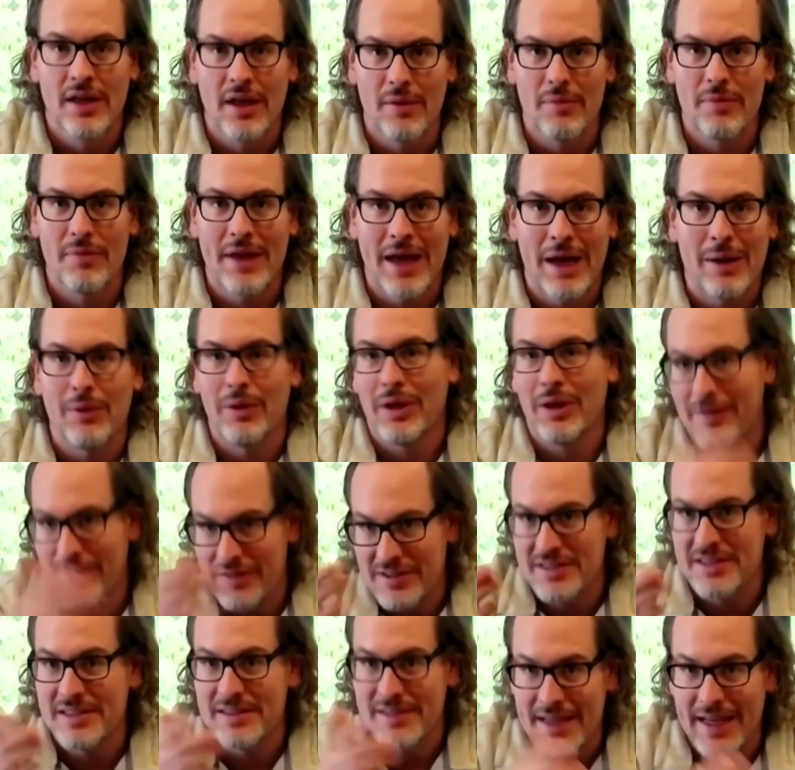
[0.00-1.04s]
That will
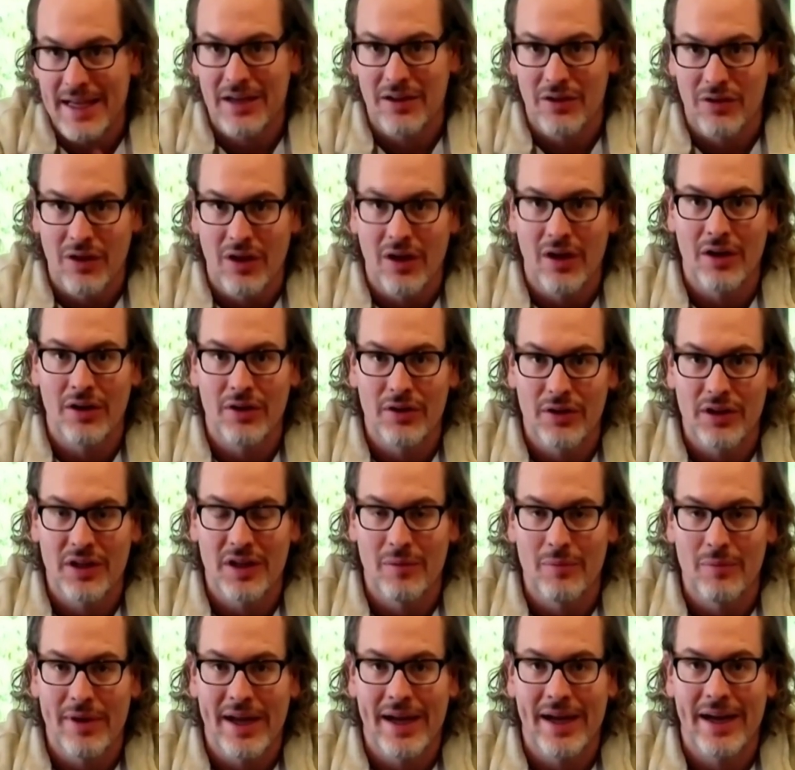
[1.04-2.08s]
obviously take longer to come
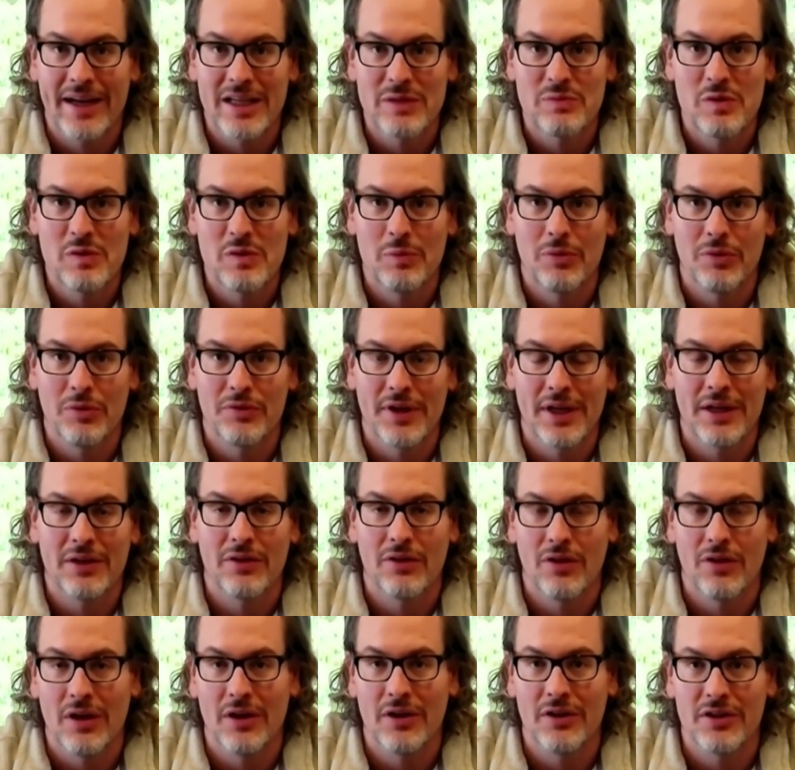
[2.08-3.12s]
back as people take
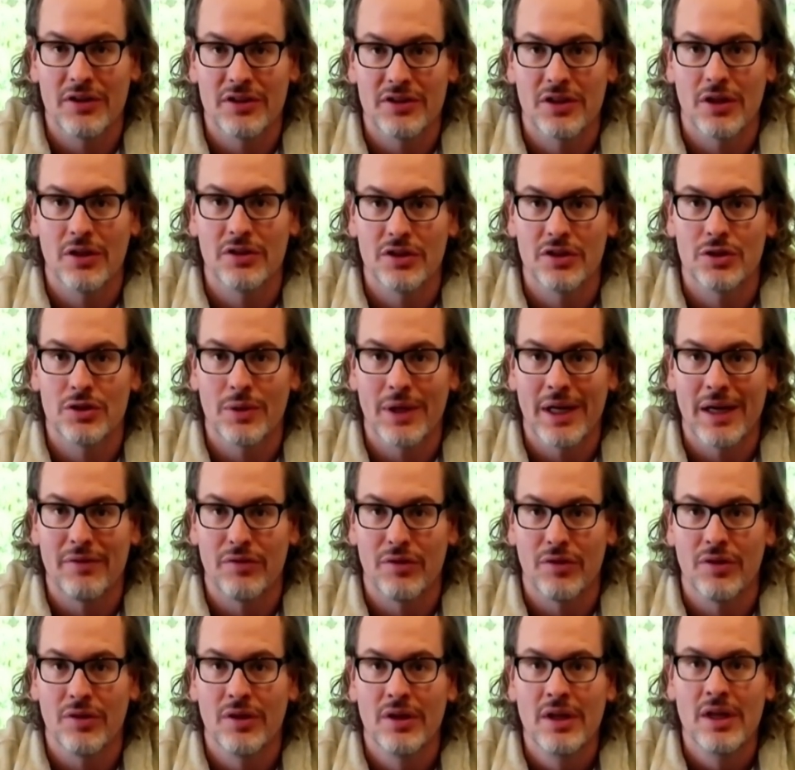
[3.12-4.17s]
longer to start to
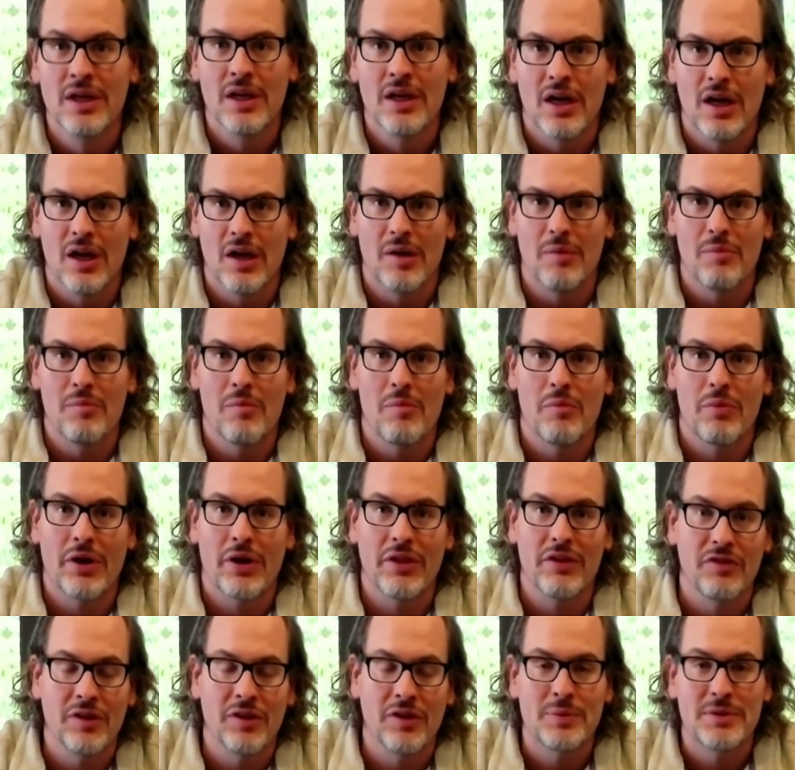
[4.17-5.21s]
travel. But on the
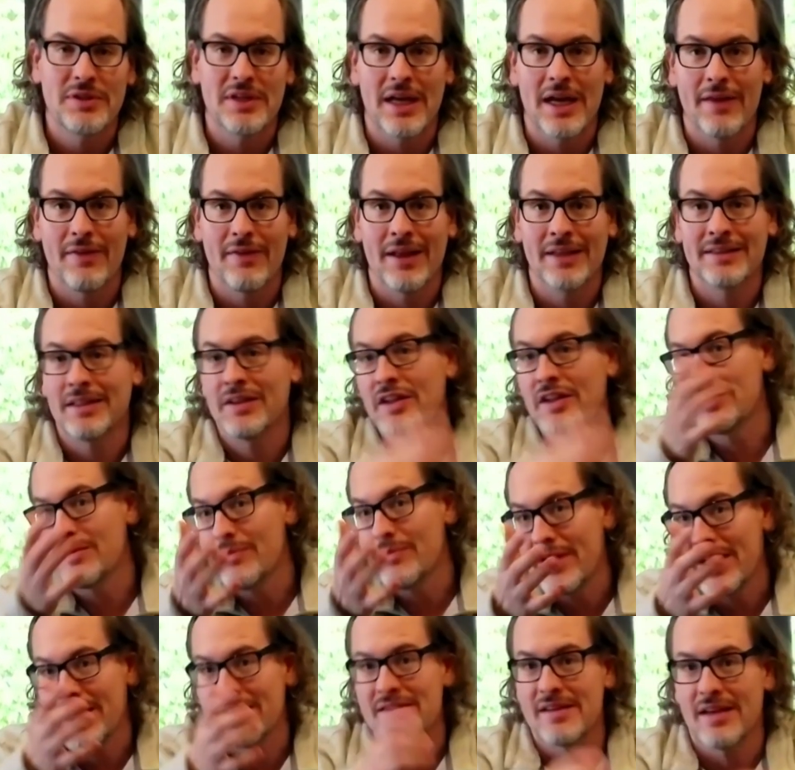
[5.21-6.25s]
flip side, that's on the
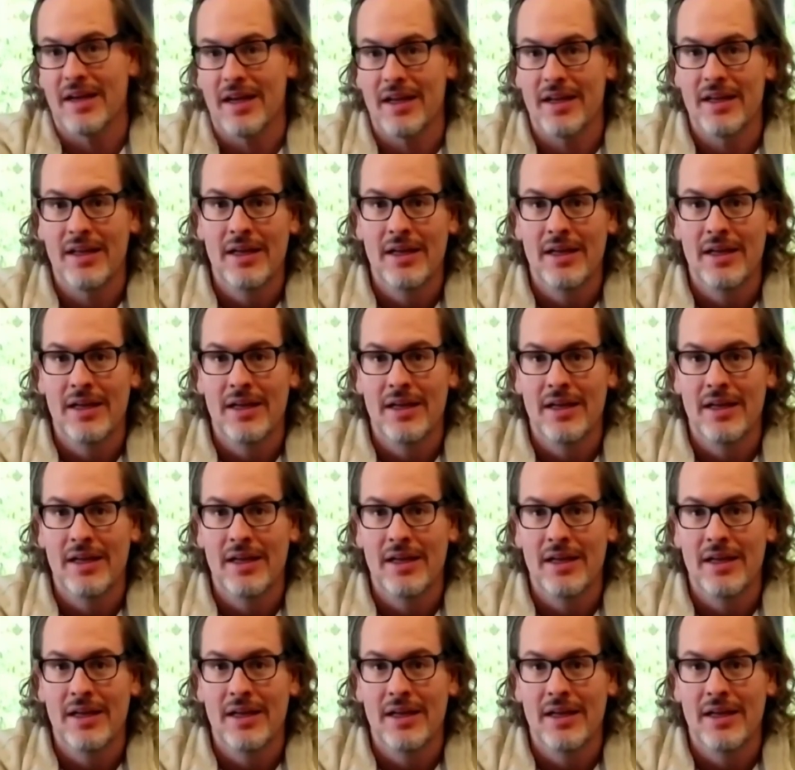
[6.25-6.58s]
demand side.